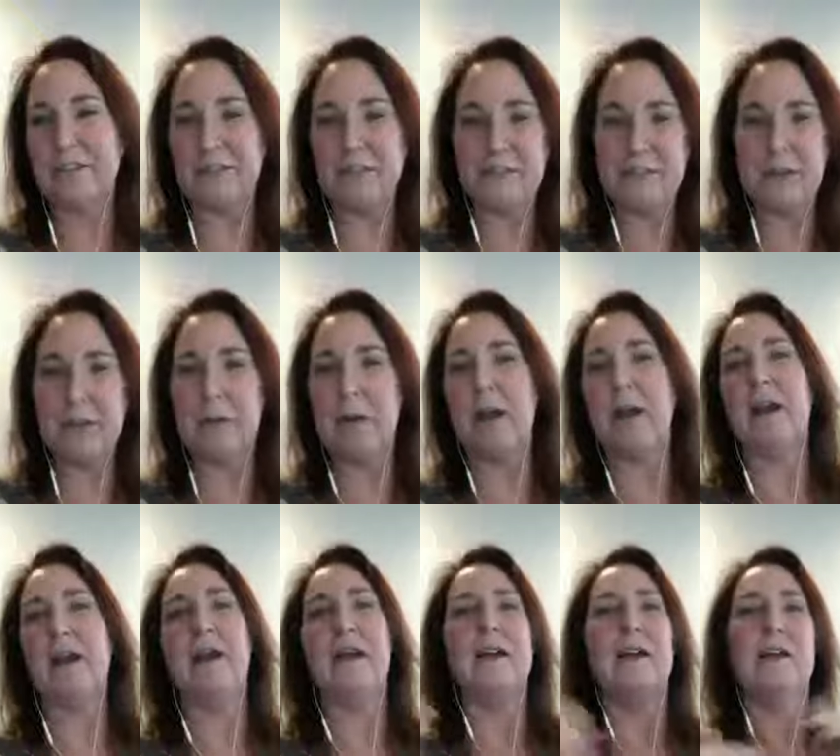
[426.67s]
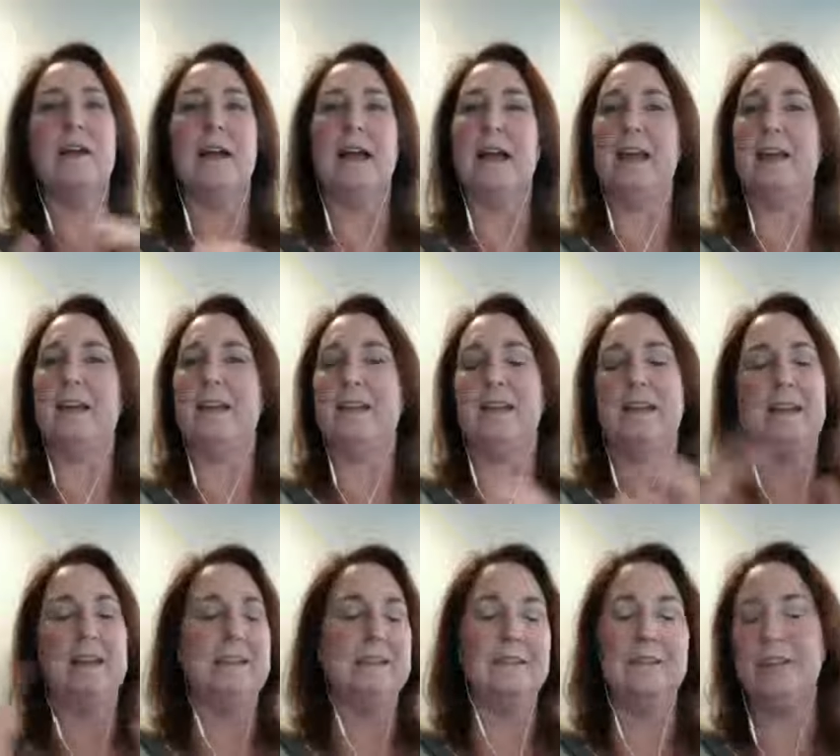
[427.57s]
everywhere and,
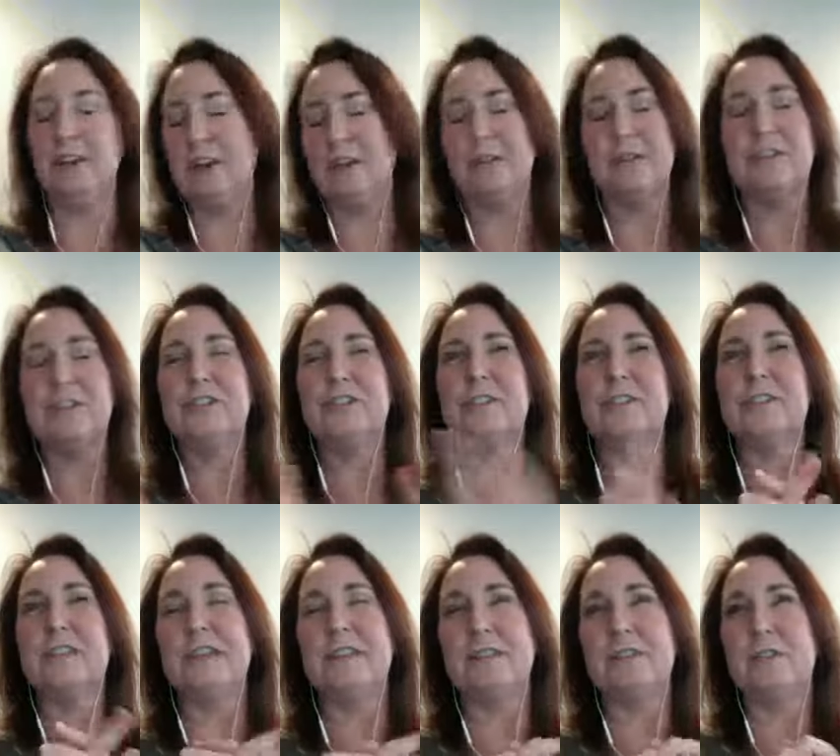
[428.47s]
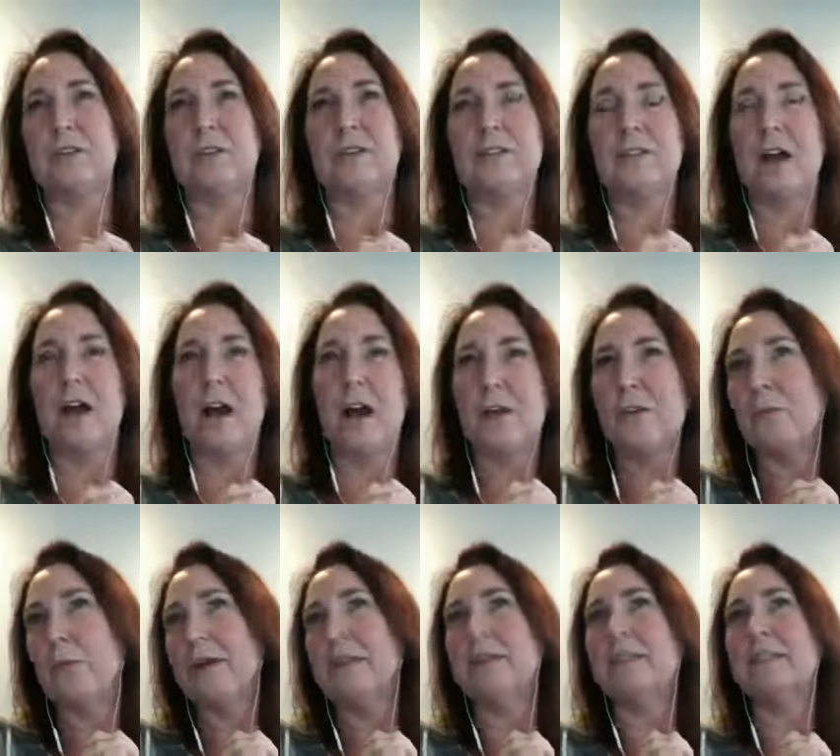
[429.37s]
and, you know, it's just, it's, it's
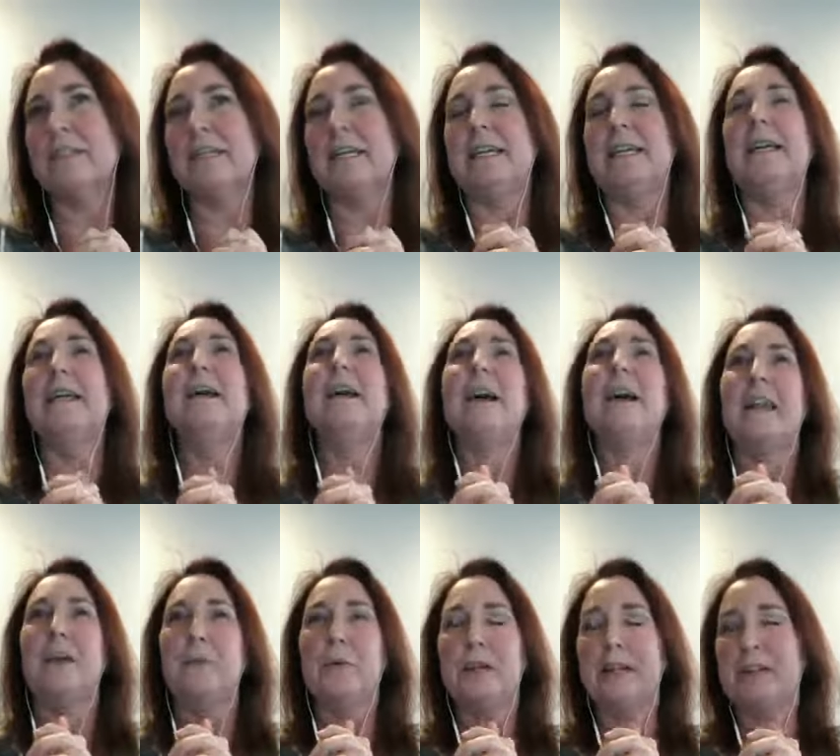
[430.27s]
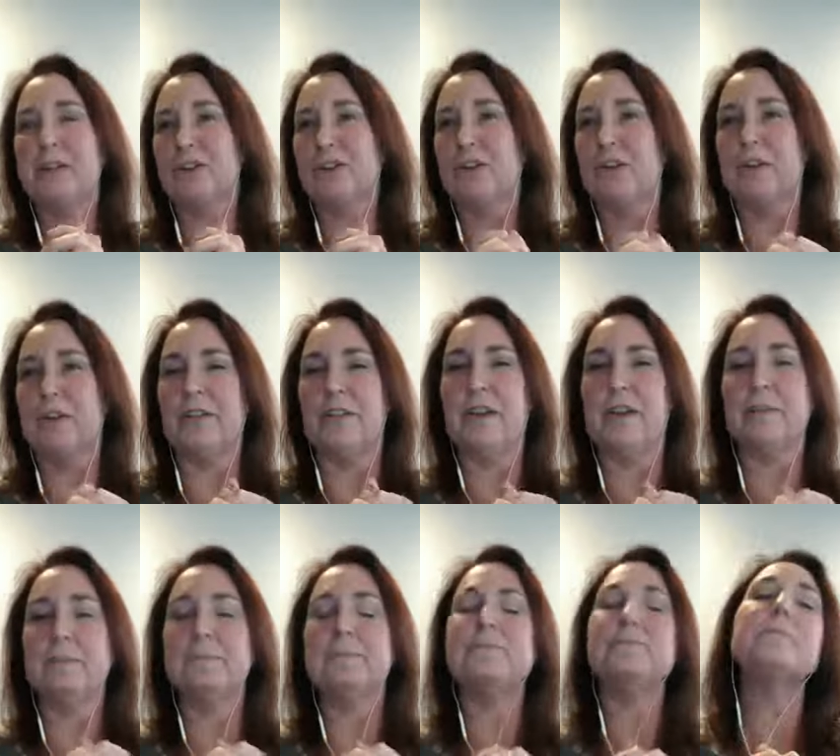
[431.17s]
unwieldy and I want to get started
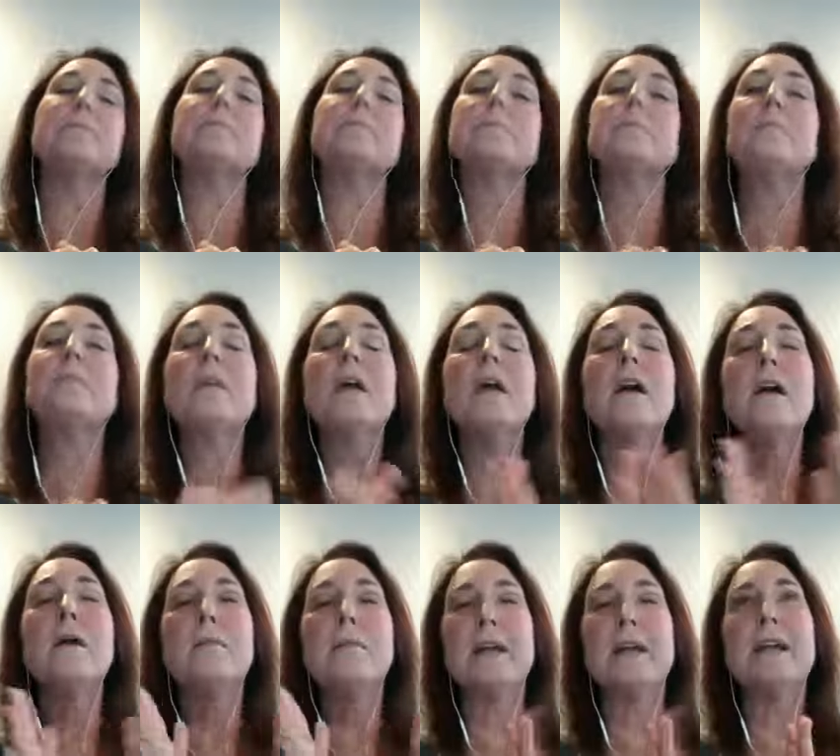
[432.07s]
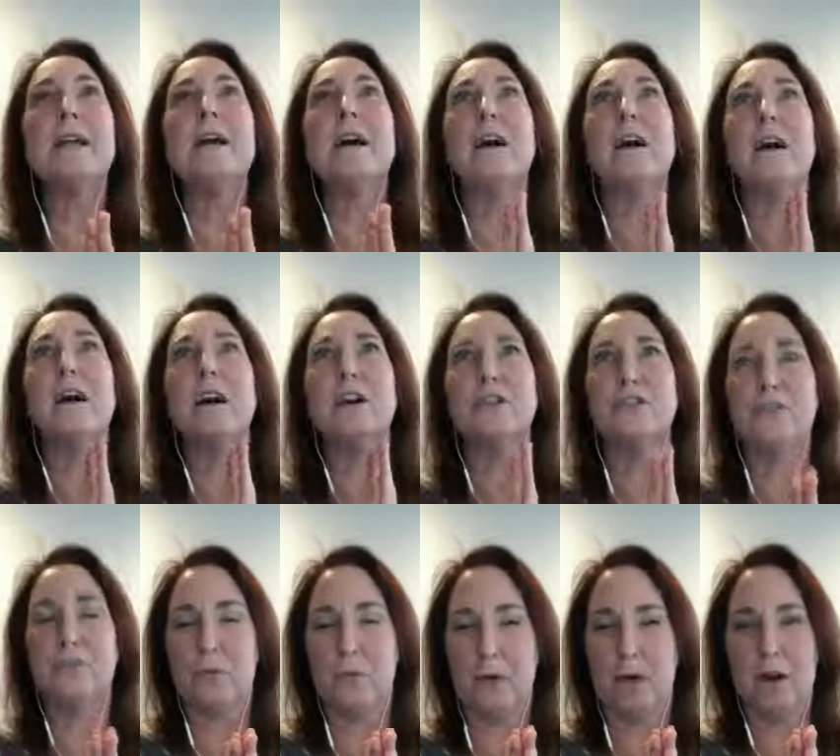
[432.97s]
there. Pick a
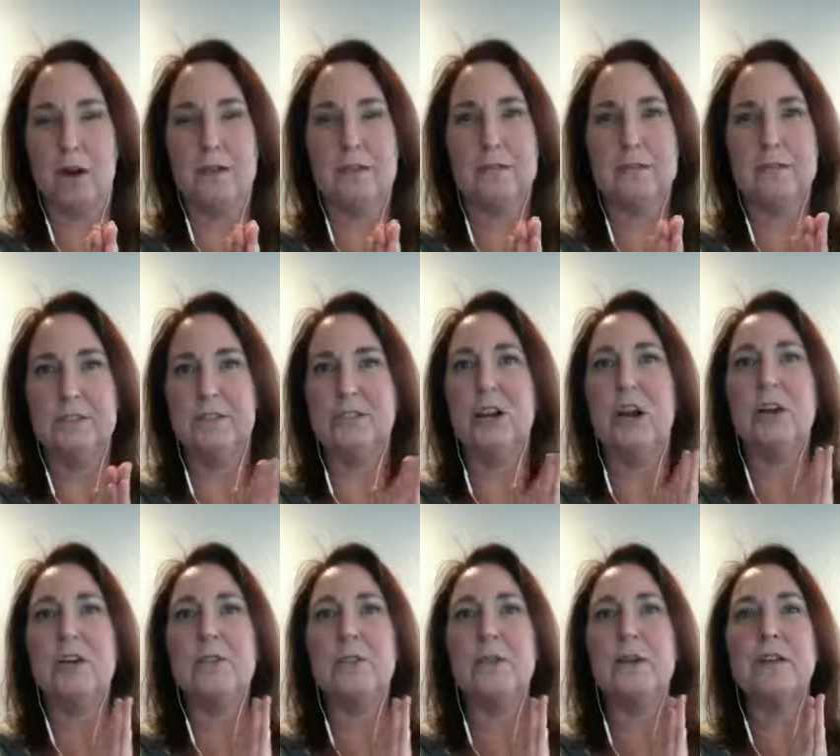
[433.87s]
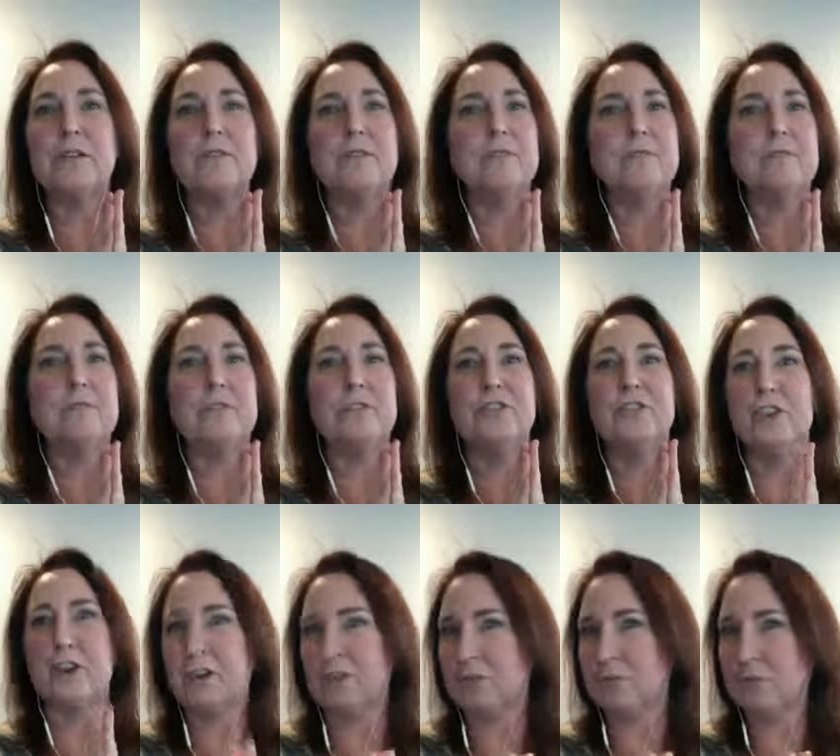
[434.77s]
drawer, start with the
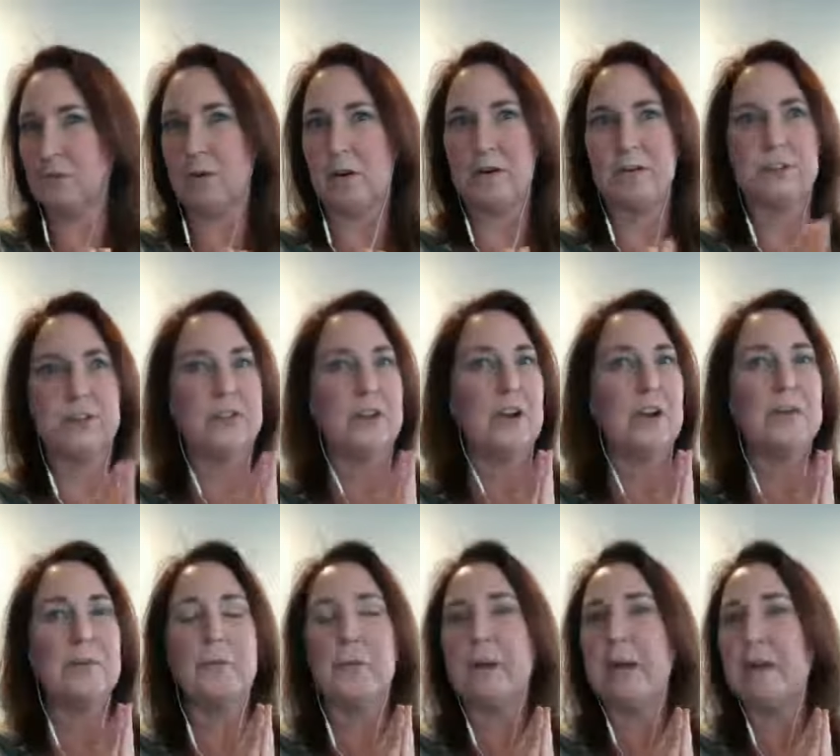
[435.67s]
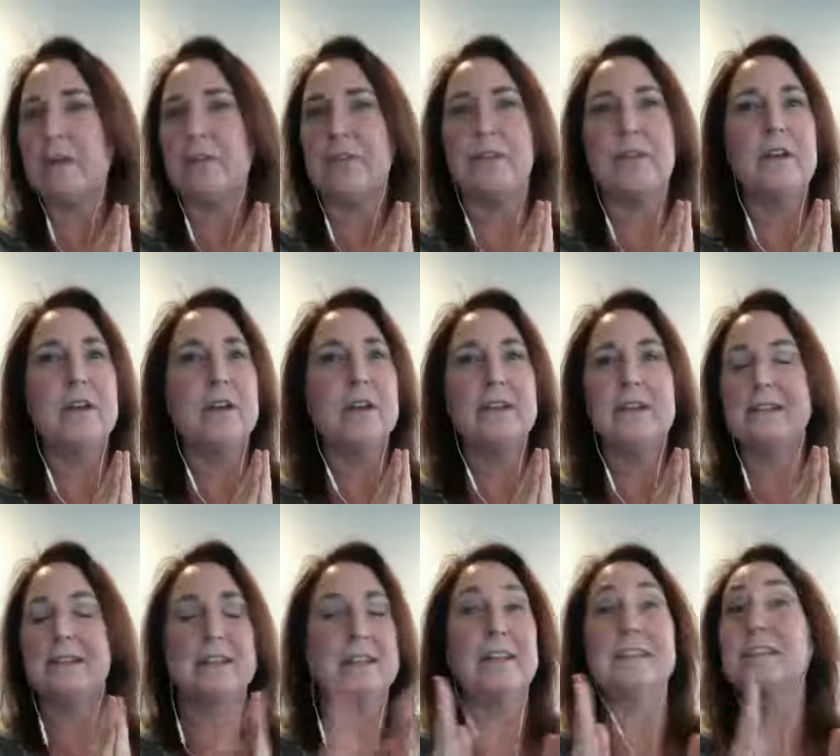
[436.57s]
junk drawer, start with
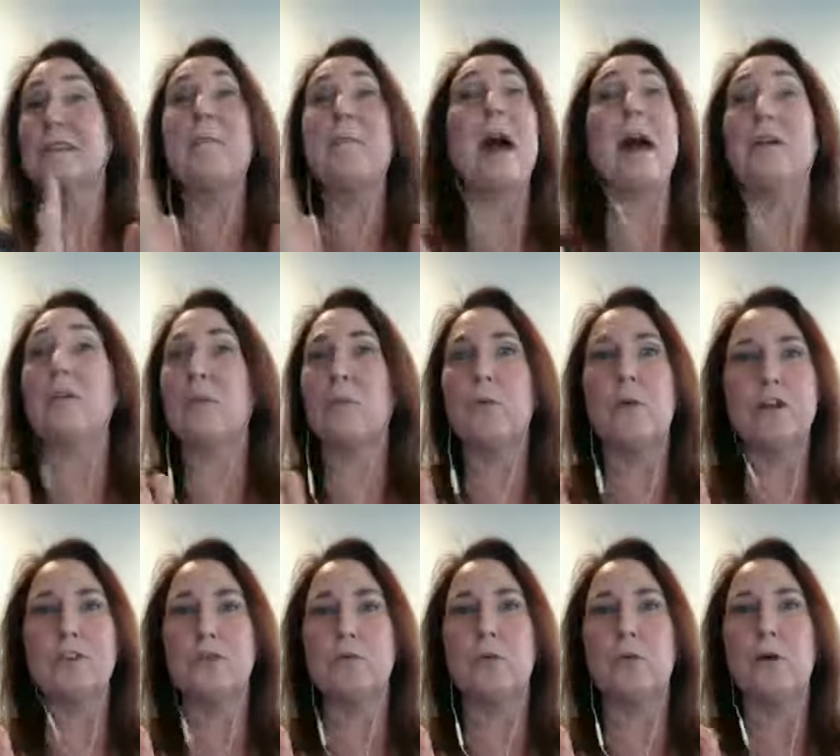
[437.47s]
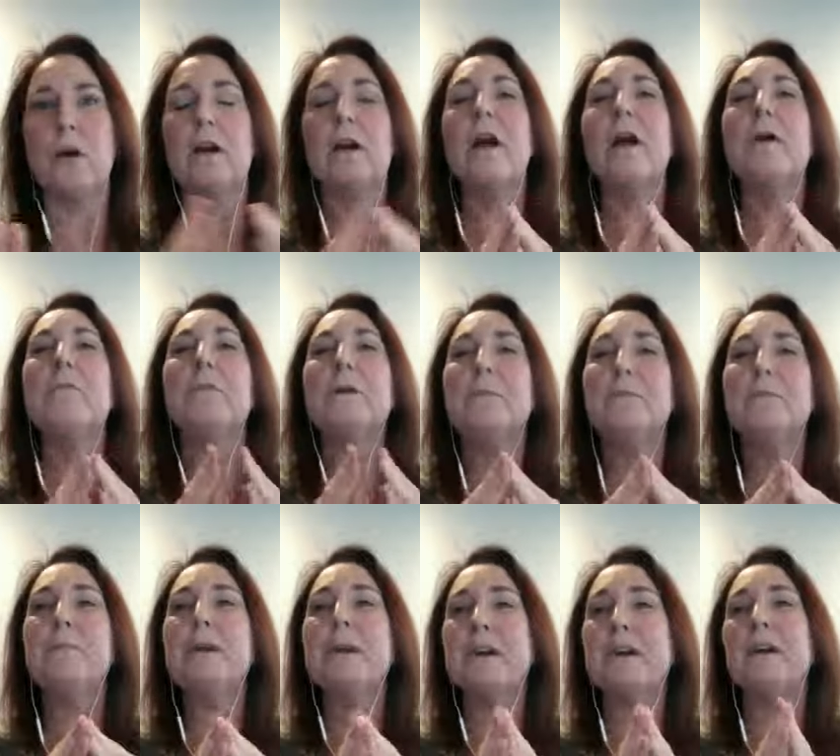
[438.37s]
that doesn't matter what drawer,
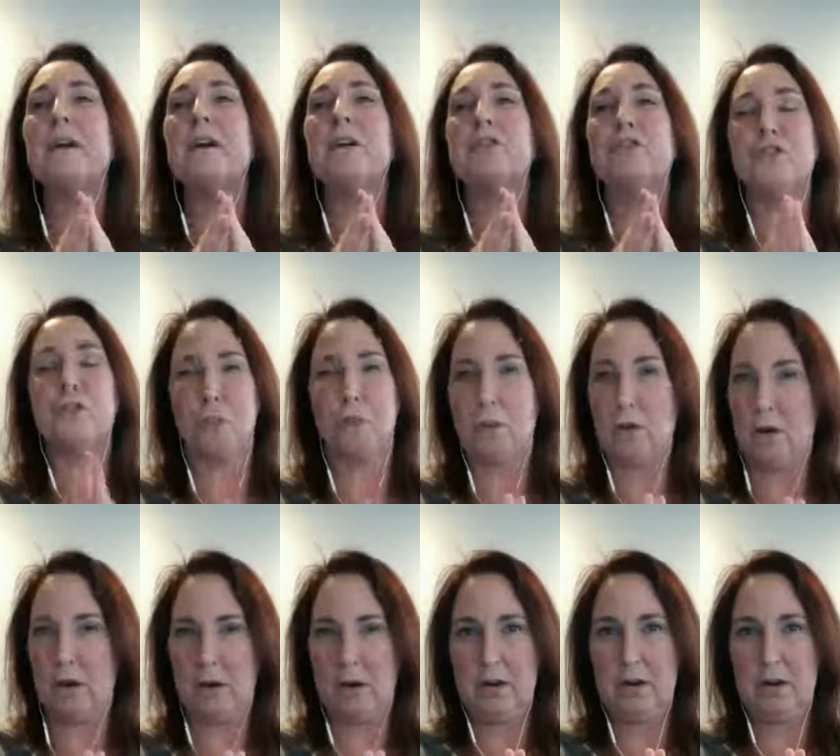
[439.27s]
but pick a drawer